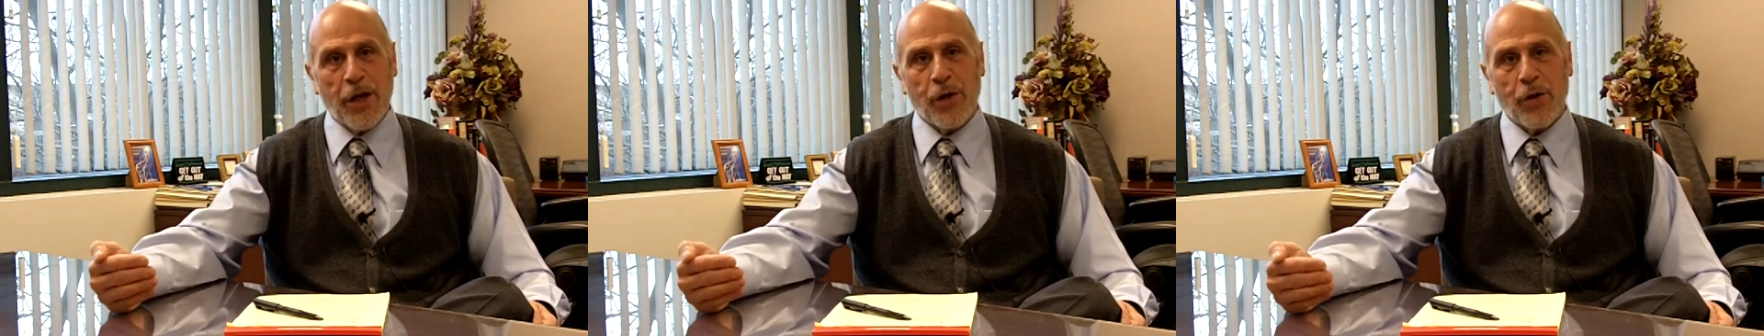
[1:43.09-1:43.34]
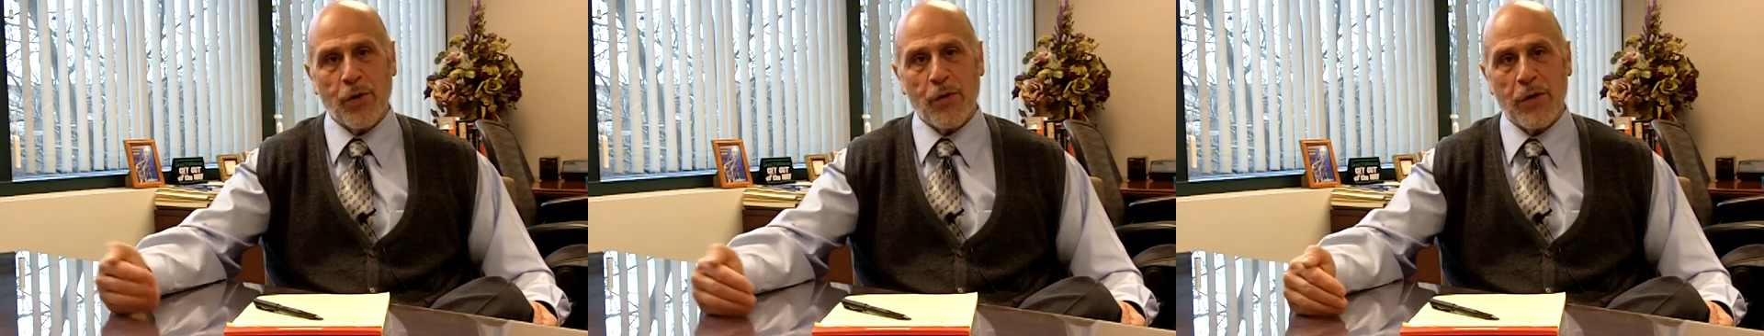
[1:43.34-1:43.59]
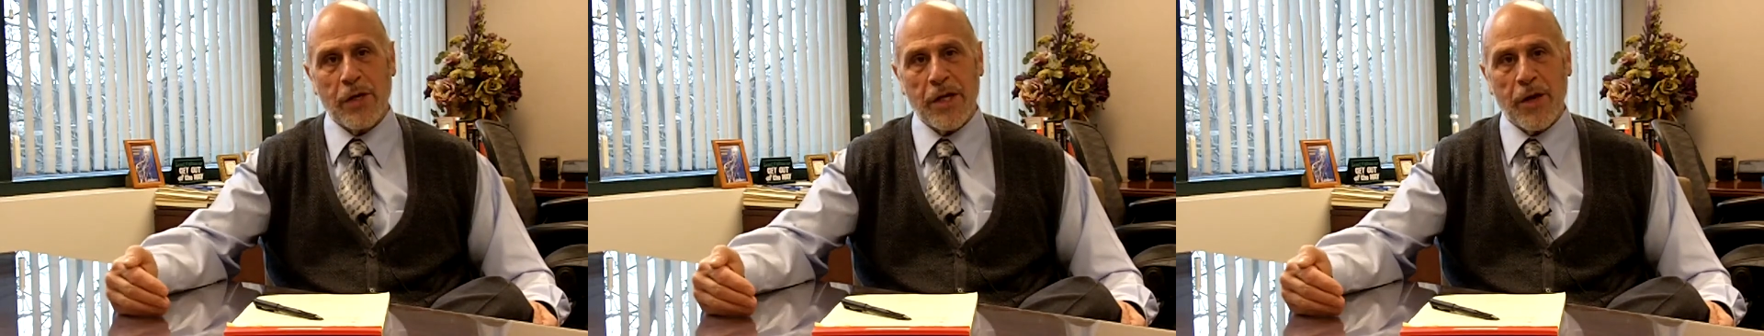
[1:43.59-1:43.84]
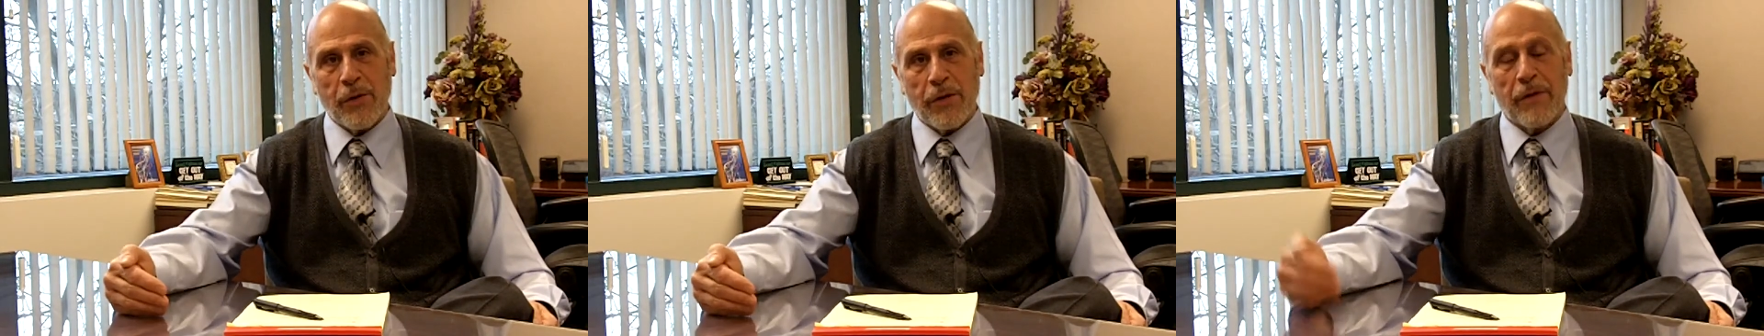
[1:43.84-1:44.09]
from
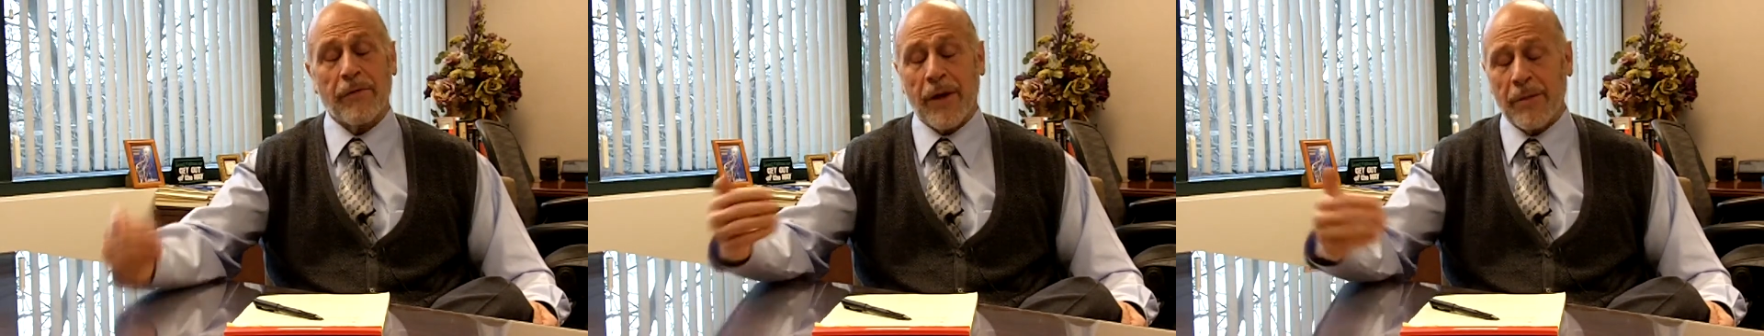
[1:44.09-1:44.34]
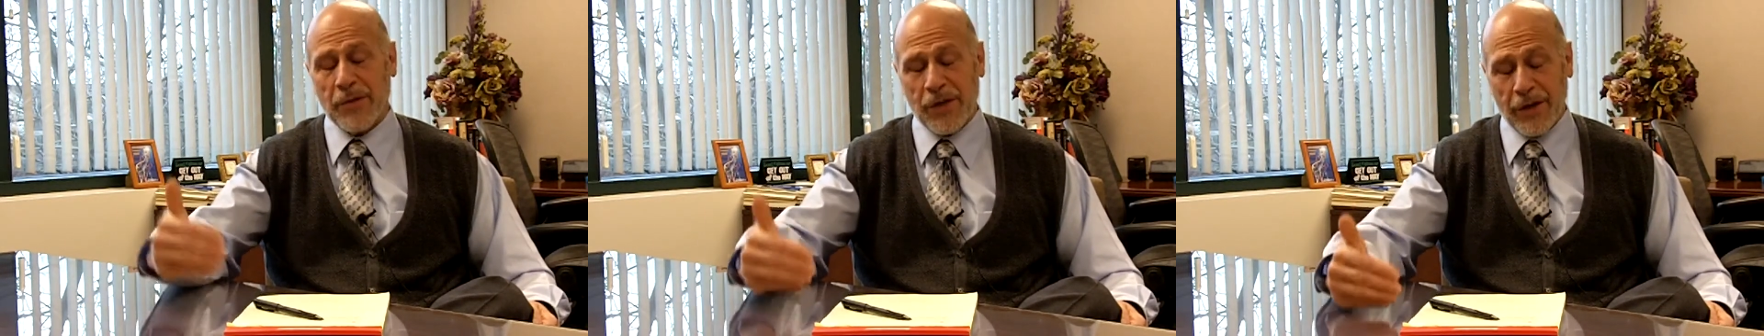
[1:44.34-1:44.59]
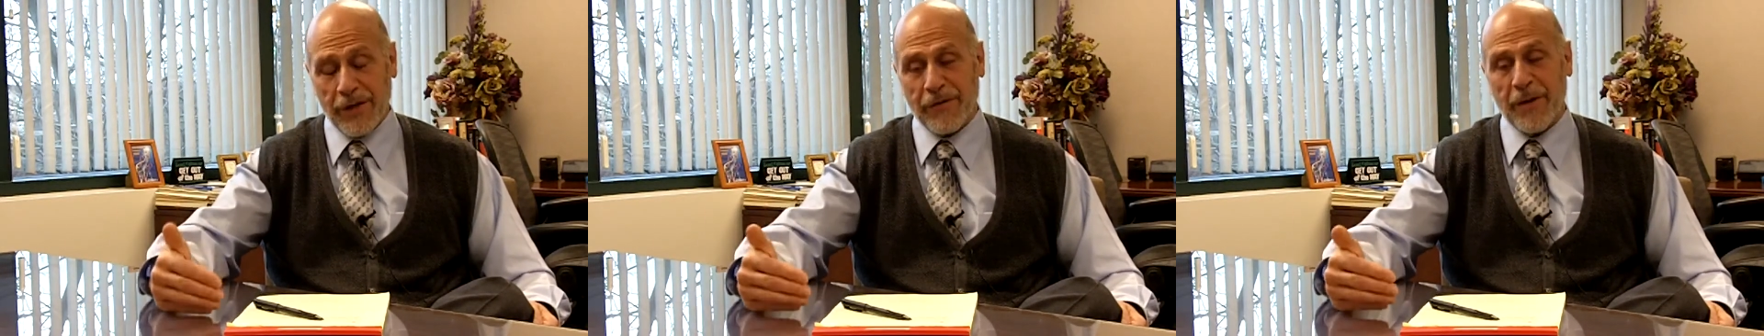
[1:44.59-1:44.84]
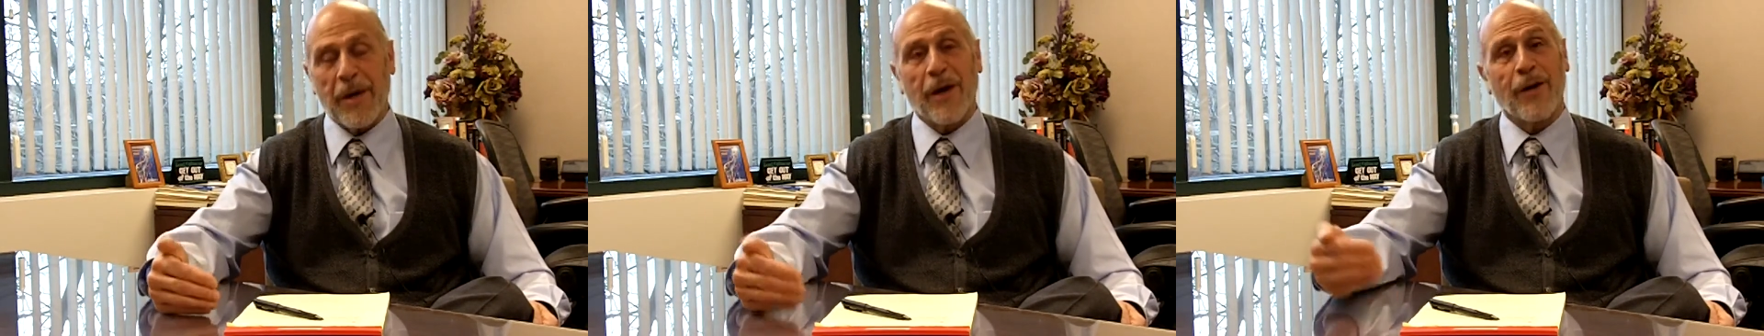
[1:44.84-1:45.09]

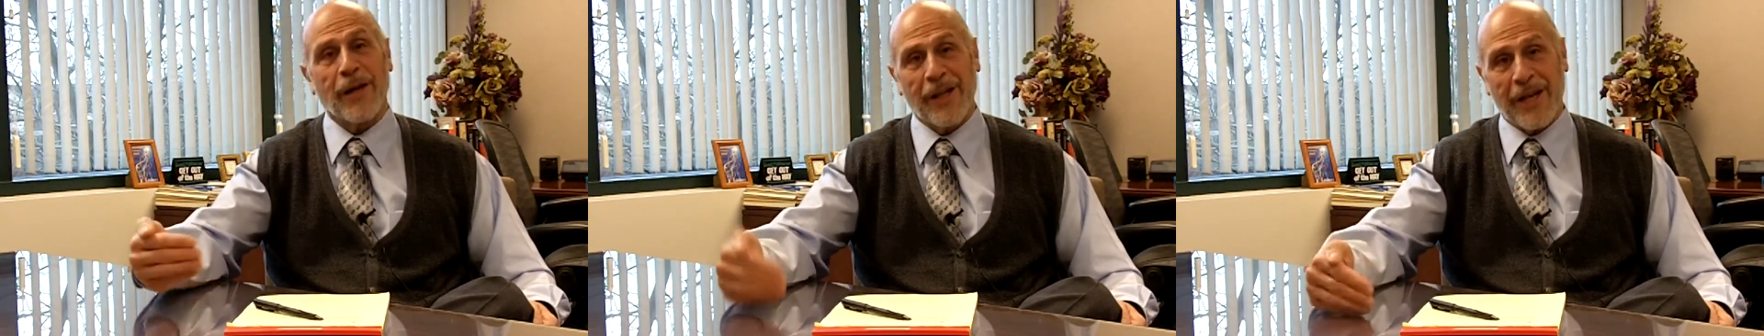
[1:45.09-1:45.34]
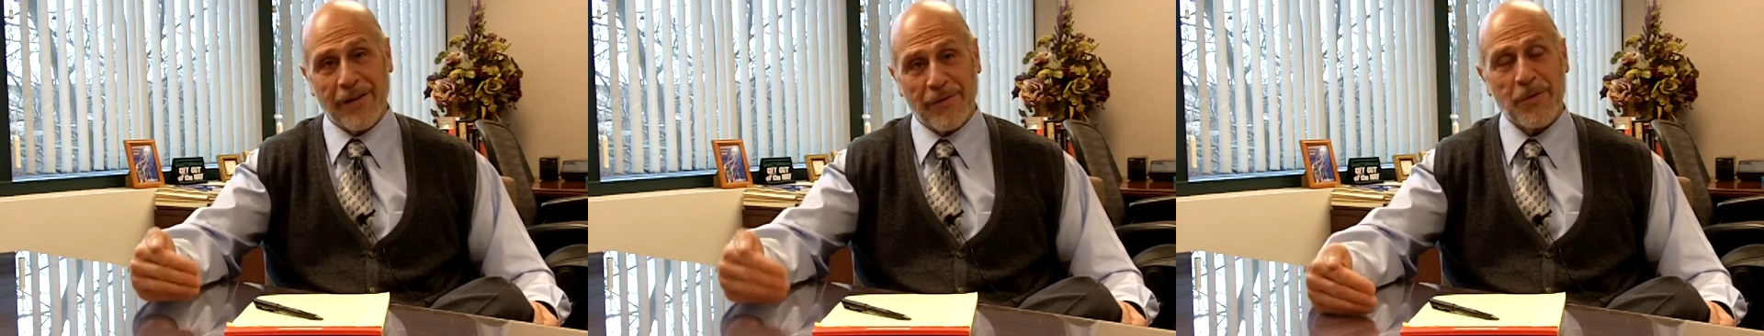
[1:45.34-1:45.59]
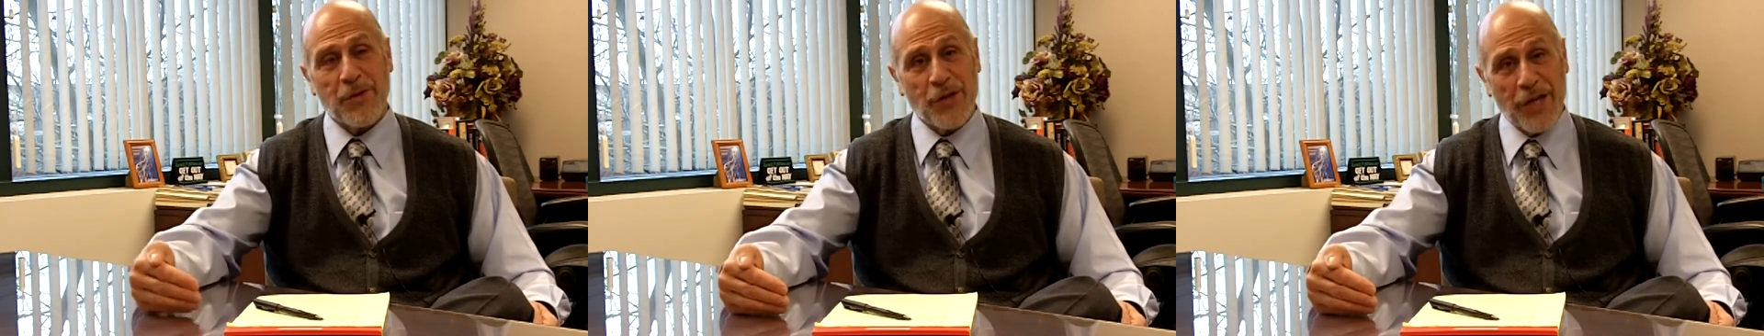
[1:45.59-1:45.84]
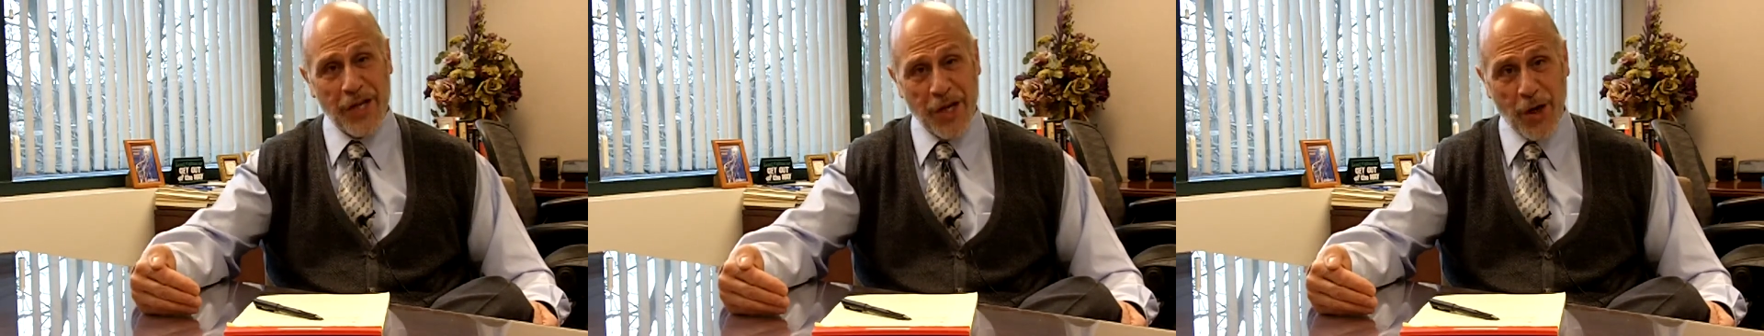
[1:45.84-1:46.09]
our client, from the
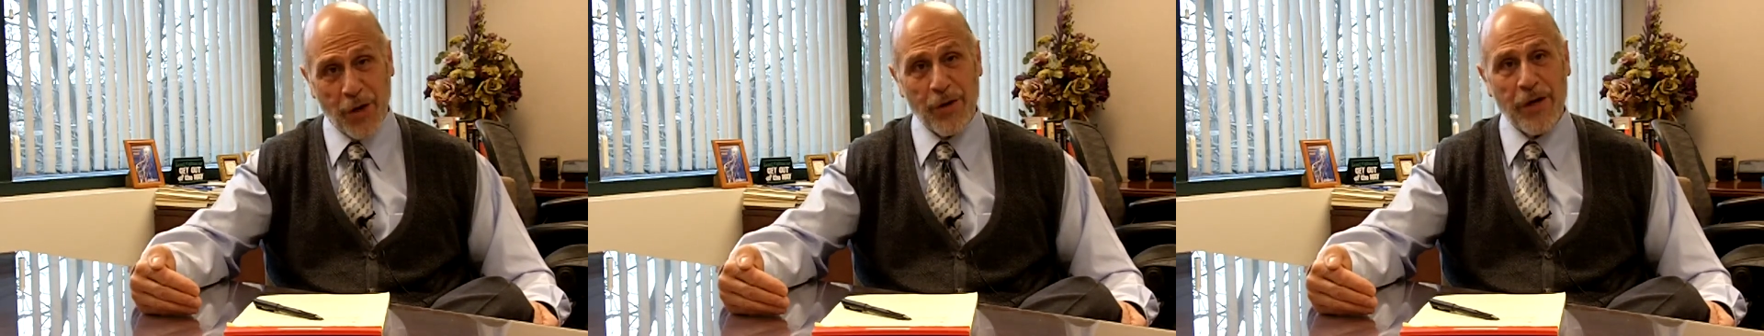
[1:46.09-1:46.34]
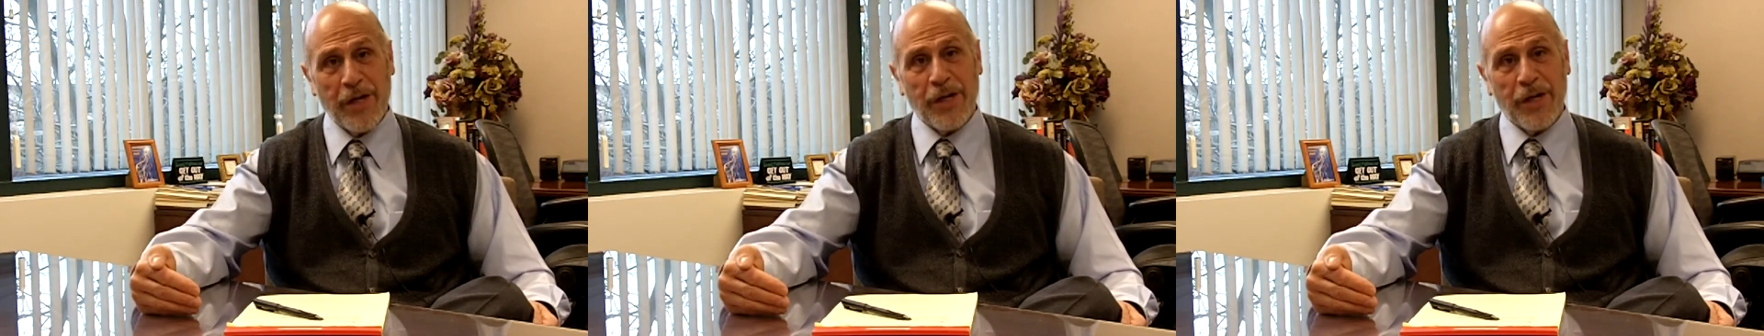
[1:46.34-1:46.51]
CEO,